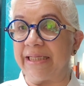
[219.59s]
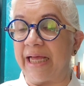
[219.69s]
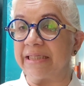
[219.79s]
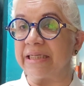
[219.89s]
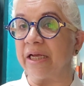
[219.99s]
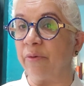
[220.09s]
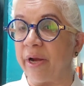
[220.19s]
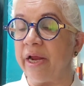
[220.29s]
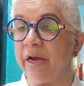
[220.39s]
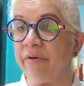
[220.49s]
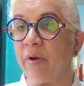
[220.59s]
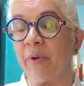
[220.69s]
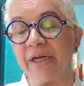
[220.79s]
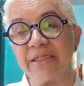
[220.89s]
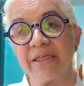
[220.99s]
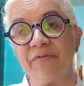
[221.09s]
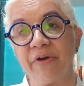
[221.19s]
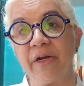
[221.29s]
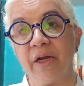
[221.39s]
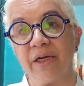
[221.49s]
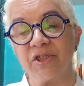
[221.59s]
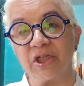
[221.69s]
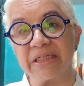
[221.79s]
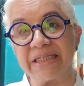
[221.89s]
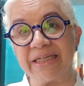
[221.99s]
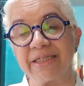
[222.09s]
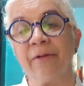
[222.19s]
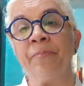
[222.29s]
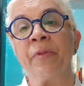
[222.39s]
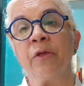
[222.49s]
and that's a gray area when I say very large extent.